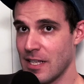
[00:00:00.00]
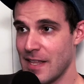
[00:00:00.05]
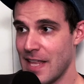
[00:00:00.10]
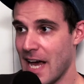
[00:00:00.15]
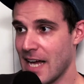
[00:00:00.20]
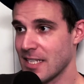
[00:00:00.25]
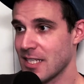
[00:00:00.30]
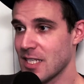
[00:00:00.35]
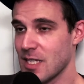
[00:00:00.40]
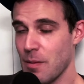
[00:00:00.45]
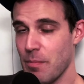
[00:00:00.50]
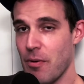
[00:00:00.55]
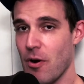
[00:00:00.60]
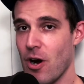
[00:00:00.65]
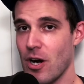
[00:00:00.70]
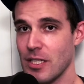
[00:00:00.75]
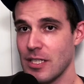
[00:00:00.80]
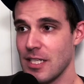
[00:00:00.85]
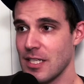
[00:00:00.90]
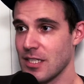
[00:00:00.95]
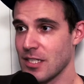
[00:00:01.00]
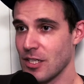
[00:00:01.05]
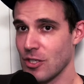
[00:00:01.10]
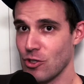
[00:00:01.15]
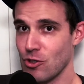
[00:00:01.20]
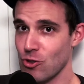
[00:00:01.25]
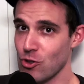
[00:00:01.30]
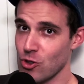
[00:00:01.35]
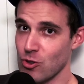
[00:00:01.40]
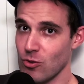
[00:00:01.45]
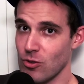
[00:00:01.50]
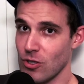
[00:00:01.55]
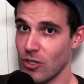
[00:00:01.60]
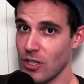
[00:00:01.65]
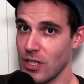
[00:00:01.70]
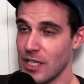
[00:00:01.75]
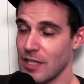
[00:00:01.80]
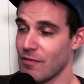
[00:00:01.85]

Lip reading: That's the part that's unusual.